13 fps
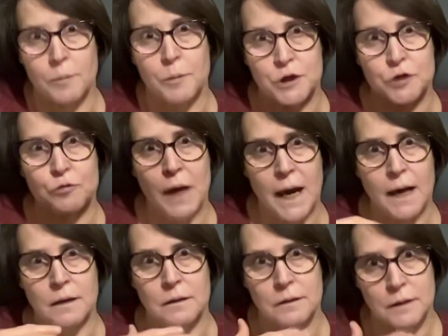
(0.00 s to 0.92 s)
but you
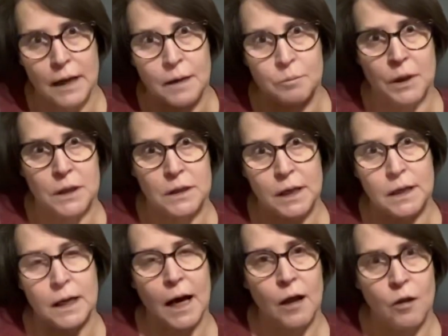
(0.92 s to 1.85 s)
can't and maintain
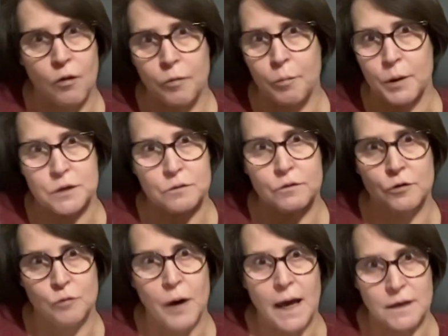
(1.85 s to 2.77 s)
health, but
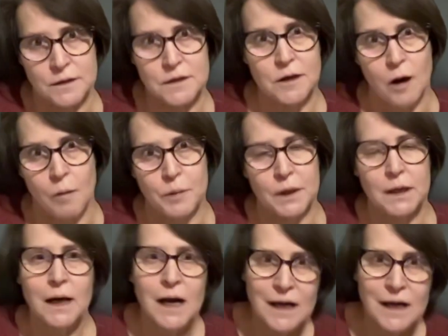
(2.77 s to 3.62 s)
you can't stop it.